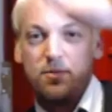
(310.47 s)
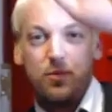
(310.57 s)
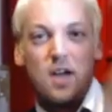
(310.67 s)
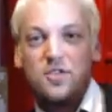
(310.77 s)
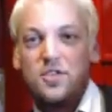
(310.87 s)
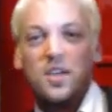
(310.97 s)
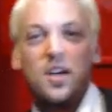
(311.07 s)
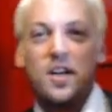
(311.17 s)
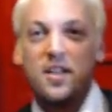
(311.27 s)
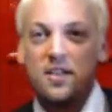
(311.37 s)
There's brown
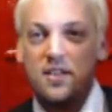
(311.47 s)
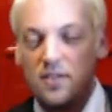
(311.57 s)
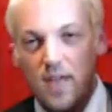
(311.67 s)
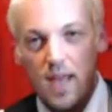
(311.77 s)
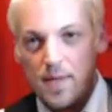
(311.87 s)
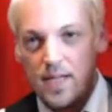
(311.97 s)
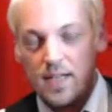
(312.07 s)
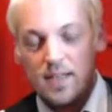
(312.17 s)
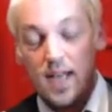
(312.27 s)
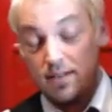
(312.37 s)
sugar and you name
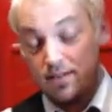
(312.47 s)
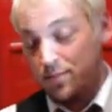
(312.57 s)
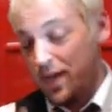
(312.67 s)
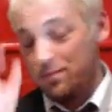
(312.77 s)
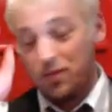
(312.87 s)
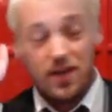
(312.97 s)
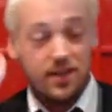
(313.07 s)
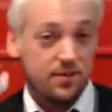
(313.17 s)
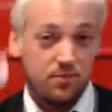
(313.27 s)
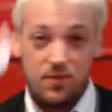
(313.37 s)
it, and that bad
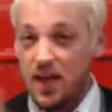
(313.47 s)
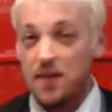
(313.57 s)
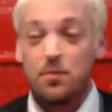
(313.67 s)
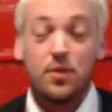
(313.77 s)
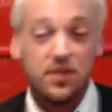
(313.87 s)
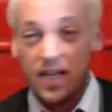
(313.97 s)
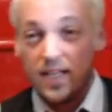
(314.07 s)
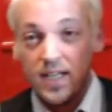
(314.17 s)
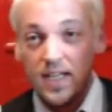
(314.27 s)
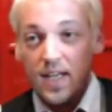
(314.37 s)
boy is
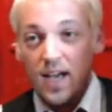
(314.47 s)
10%.